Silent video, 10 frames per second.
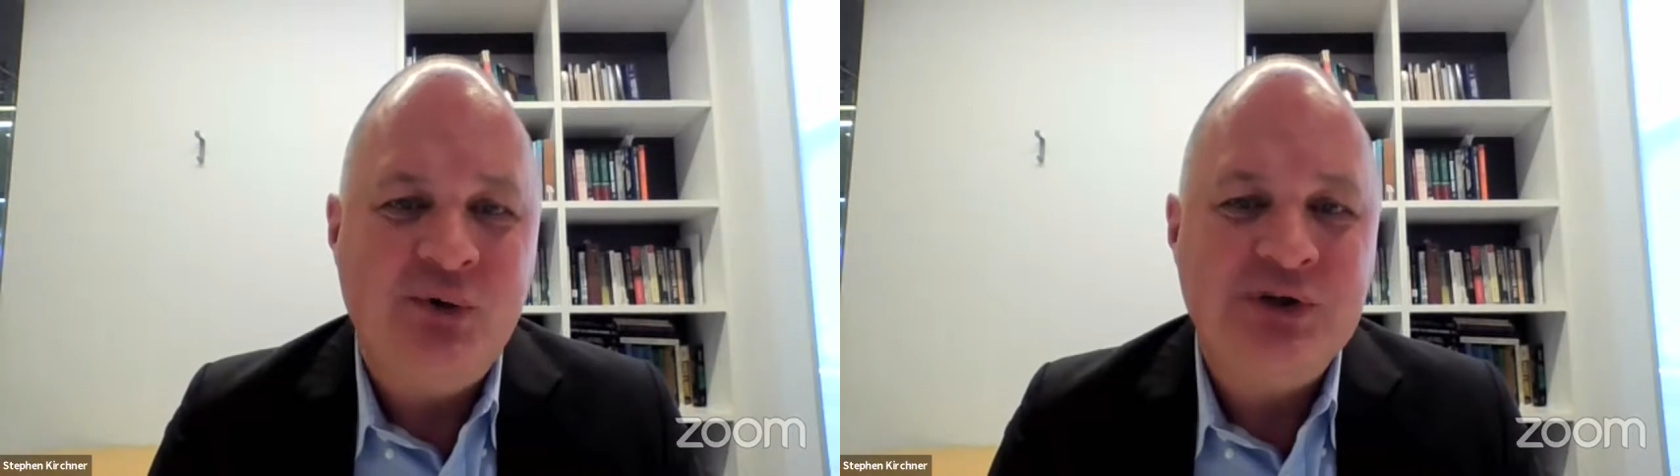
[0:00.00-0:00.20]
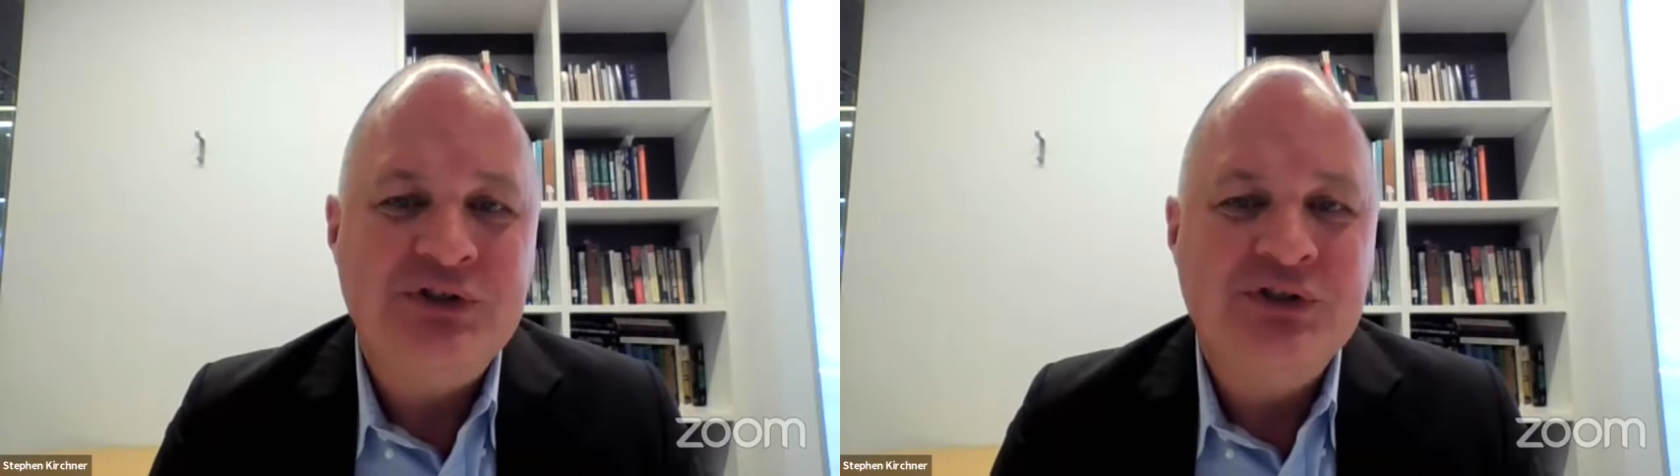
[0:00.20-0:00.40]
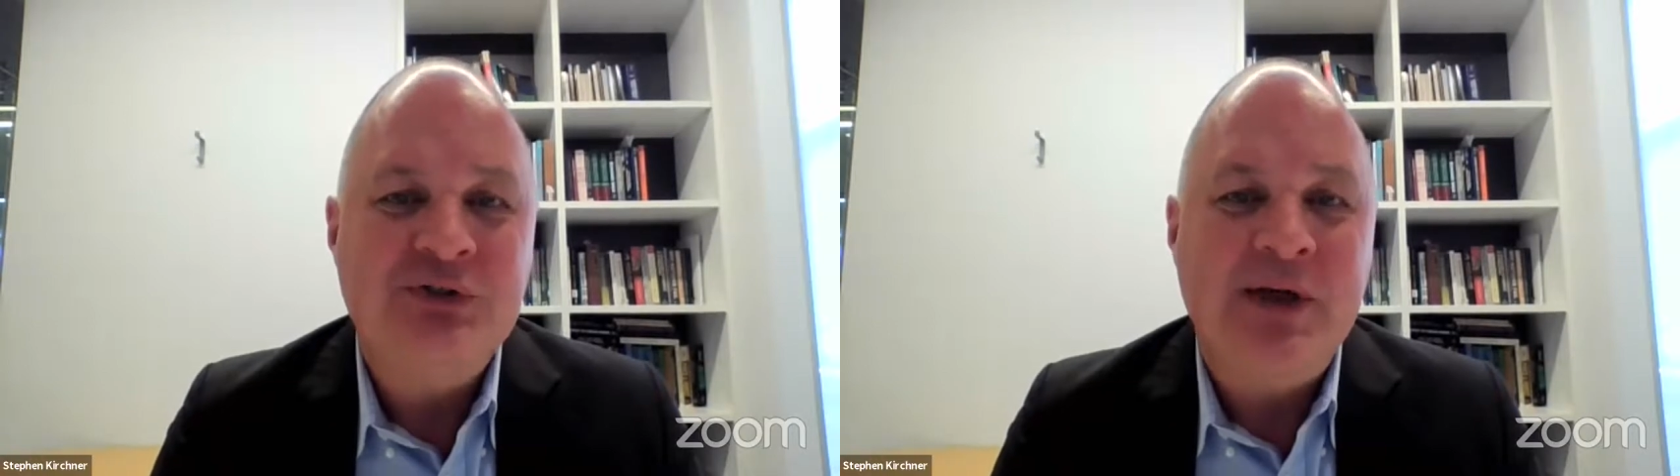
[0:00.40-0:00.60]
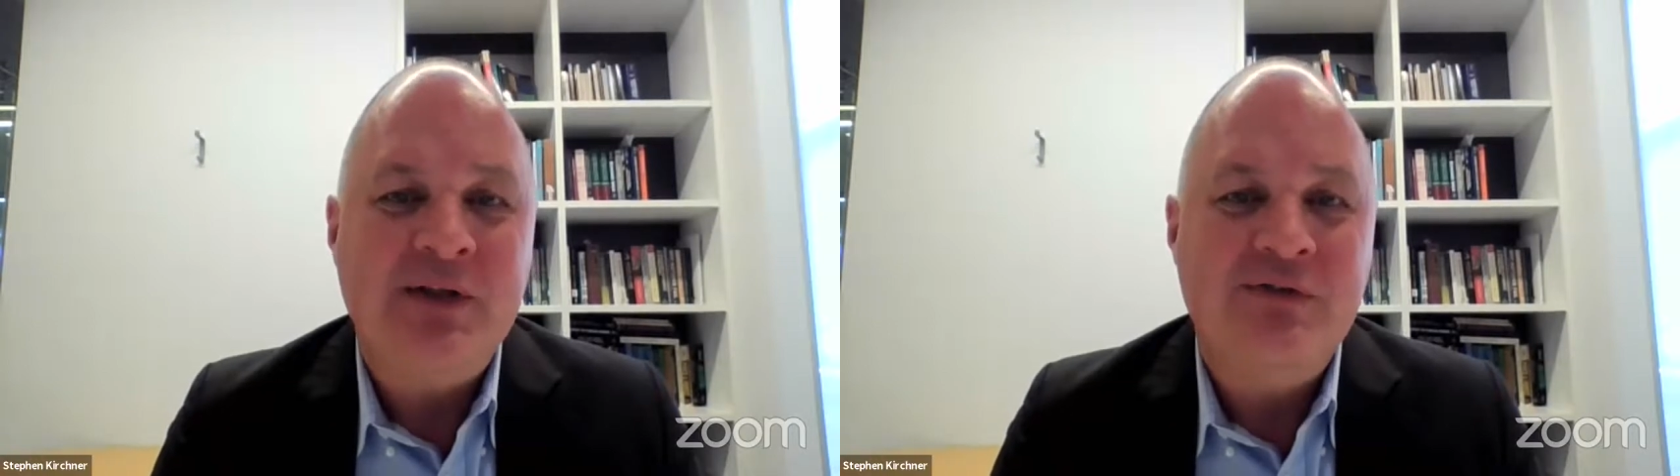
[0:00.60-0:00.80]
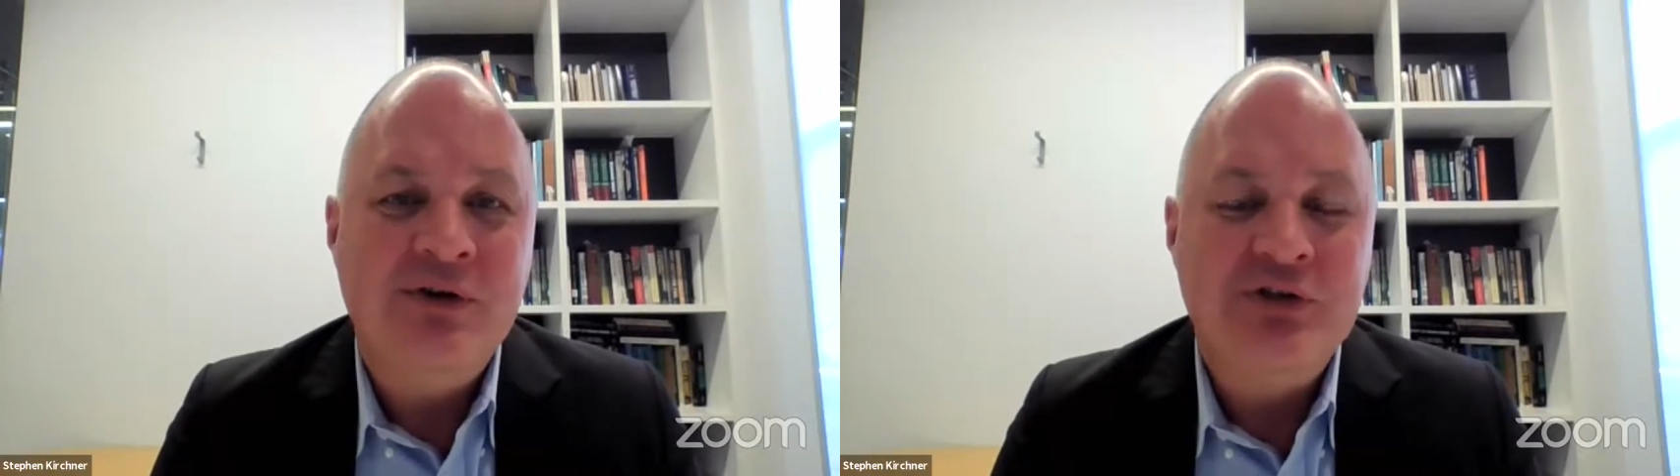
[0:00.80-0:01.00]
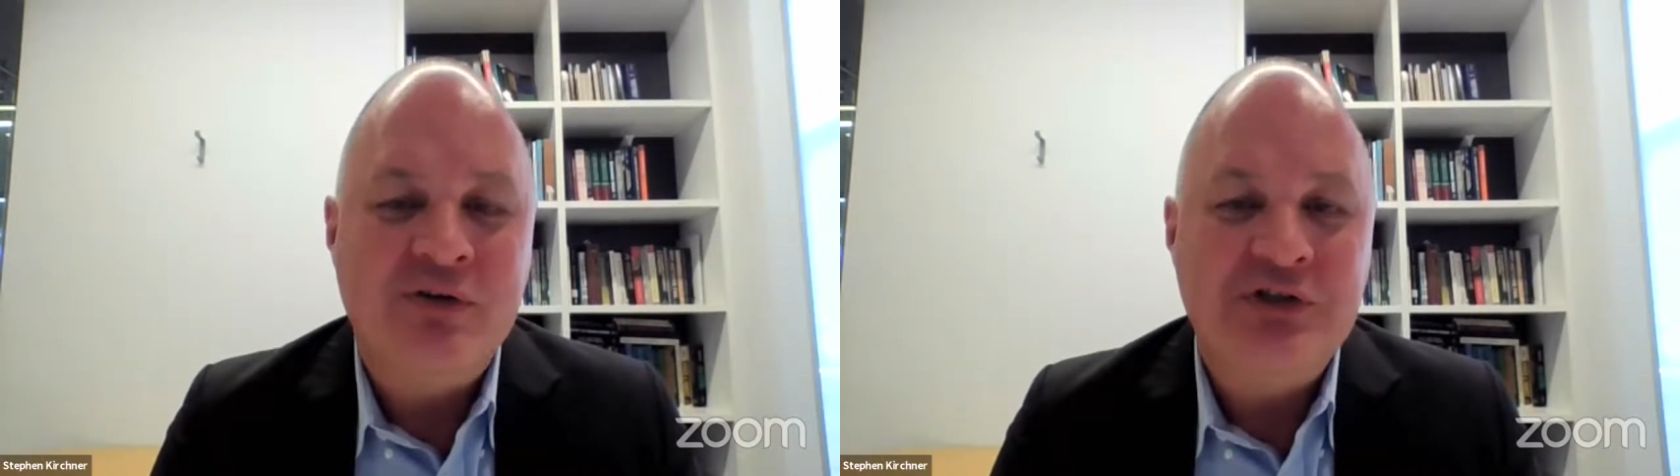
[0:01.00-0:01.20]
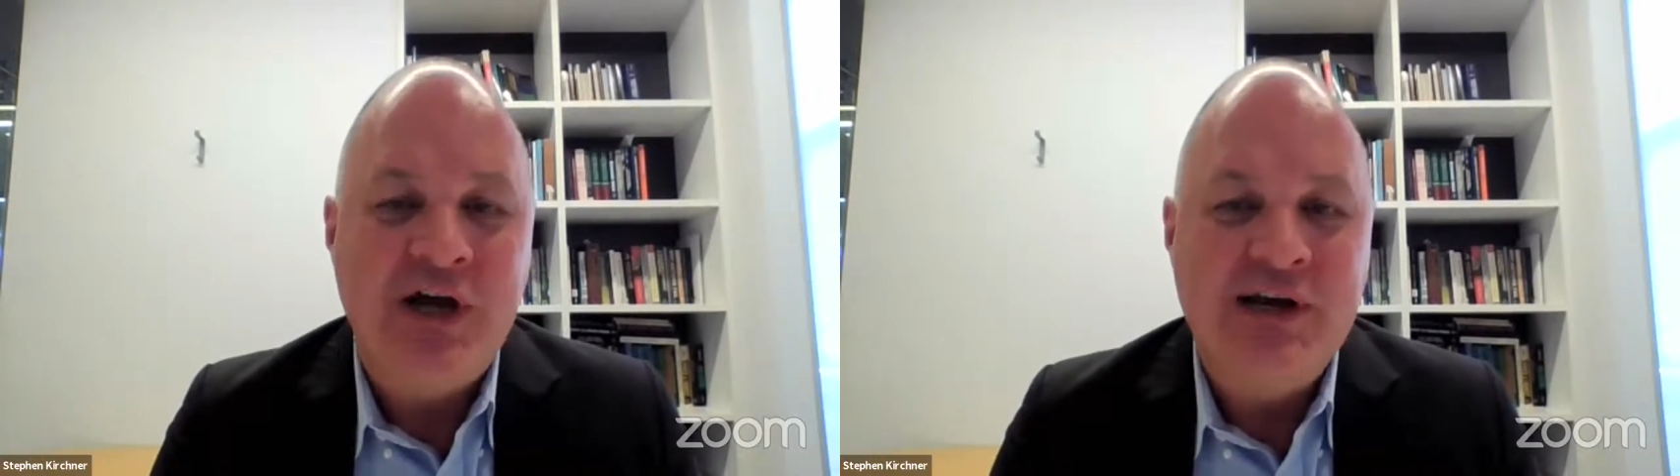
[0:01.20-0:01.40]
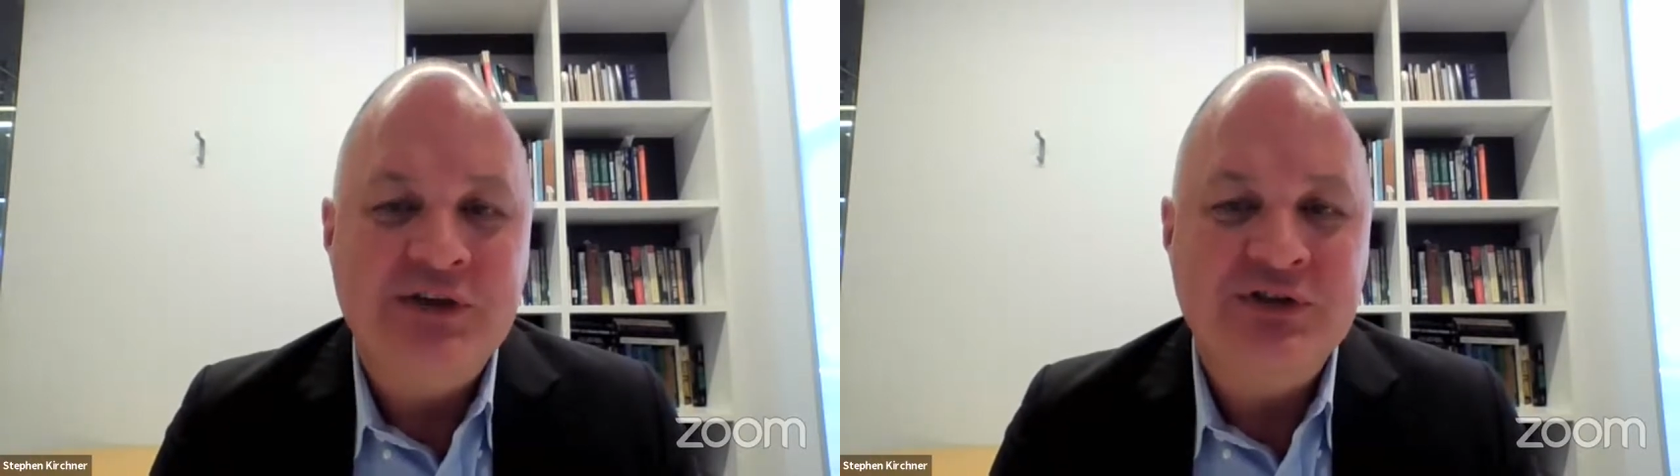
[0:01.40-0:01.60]
questions about the future of the
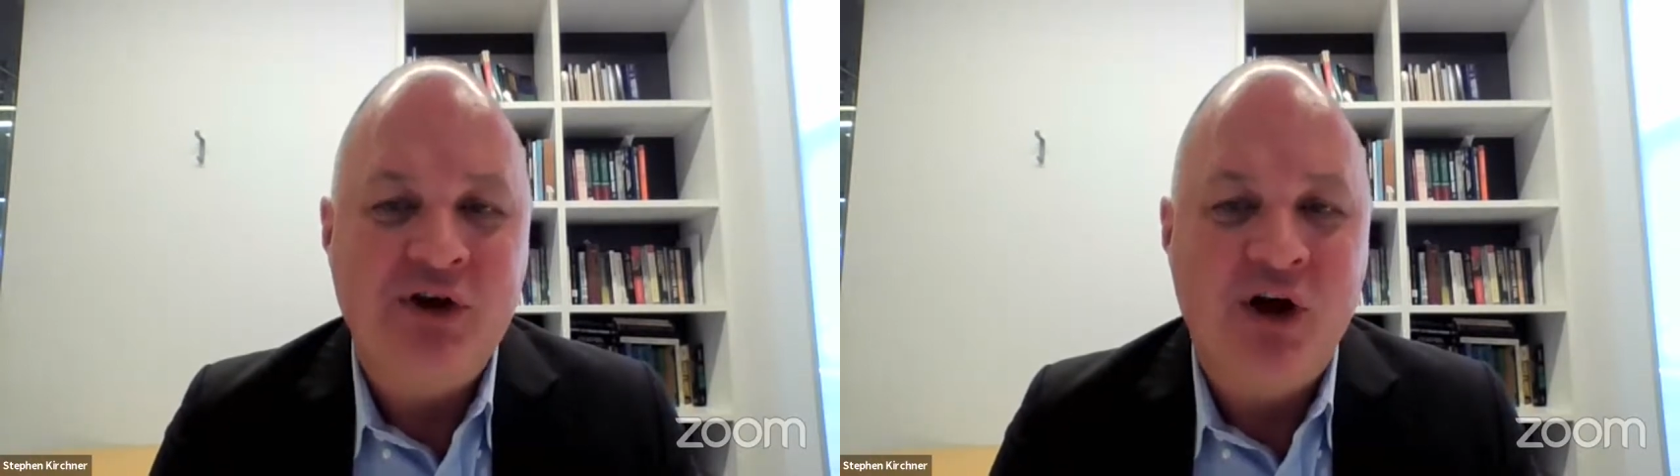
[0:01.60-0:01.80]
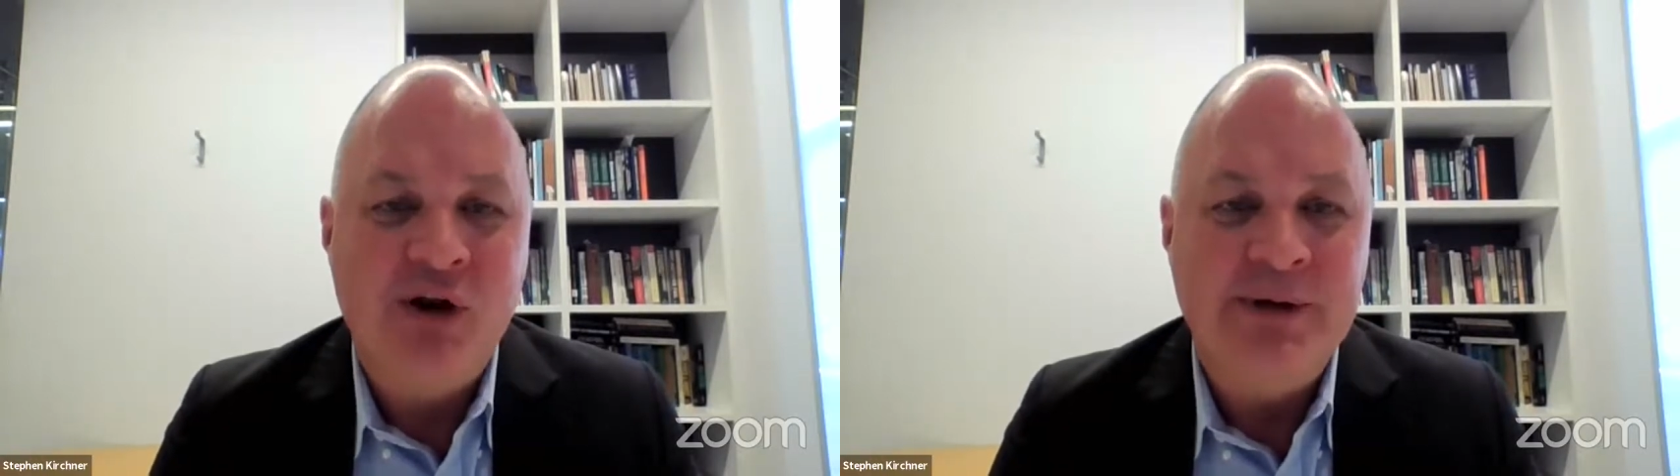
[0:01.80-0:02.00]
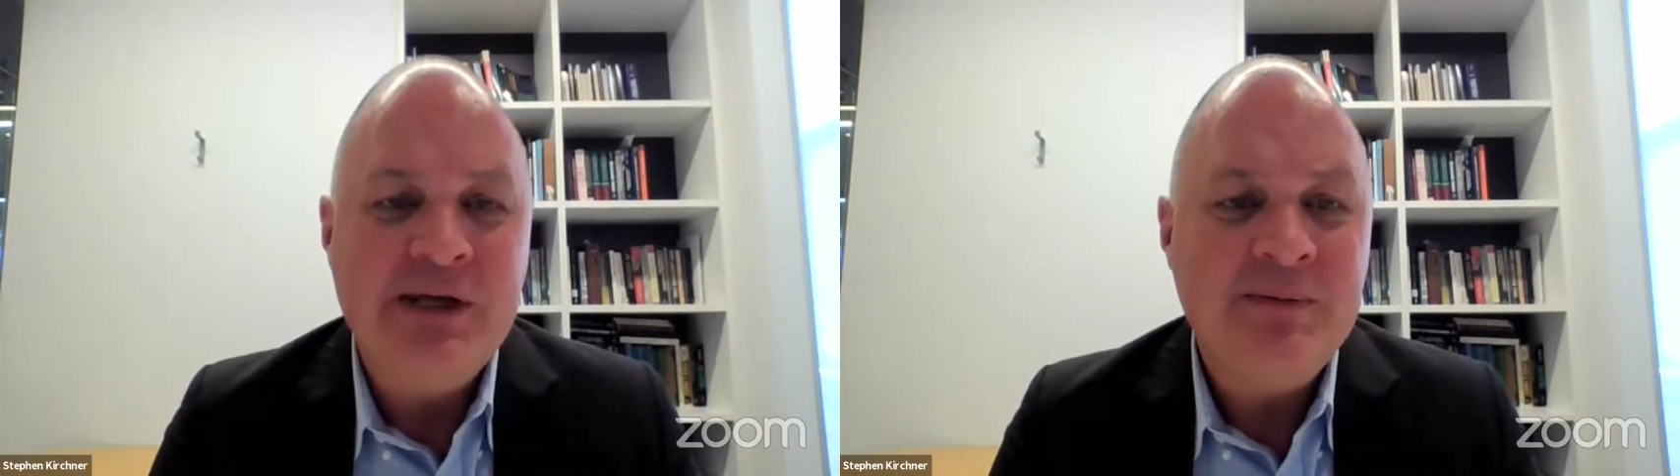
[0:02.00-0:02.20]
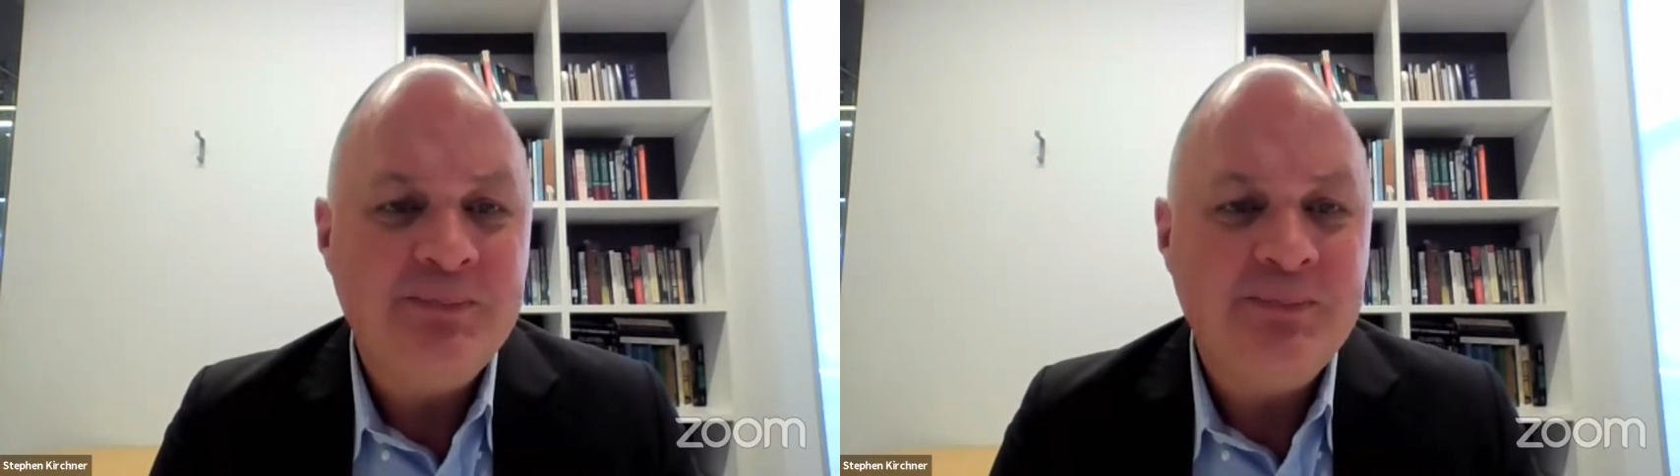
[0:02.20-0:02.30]
Chinese economy.